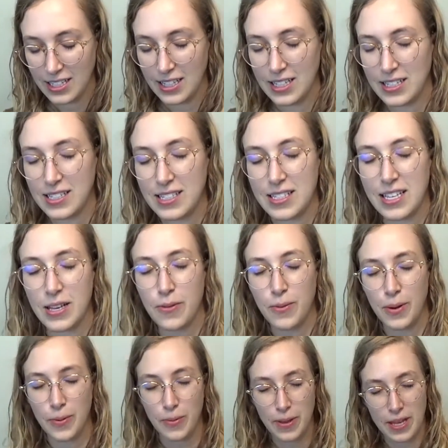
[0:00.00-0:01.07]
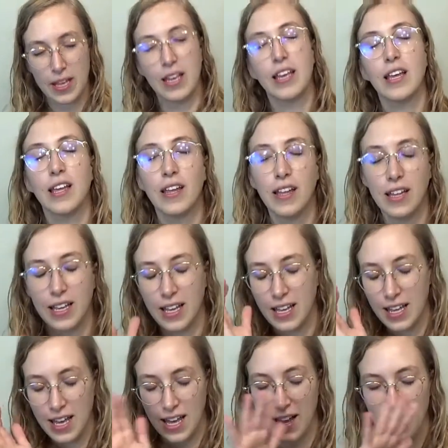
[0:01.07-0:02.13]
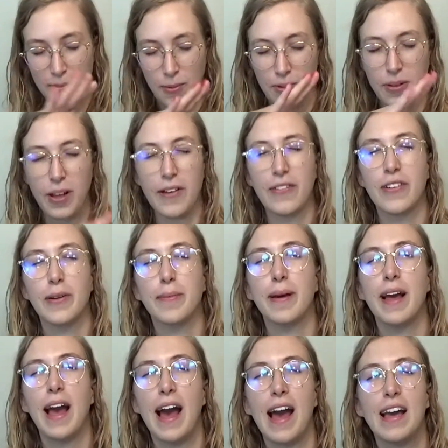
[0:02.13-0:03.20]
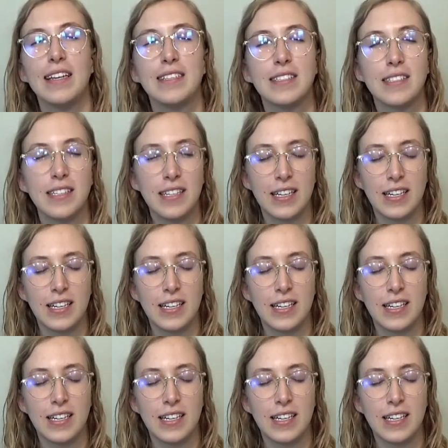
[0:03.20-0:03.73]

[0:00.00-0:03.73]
let's see what we can get. I'm covering my eyes.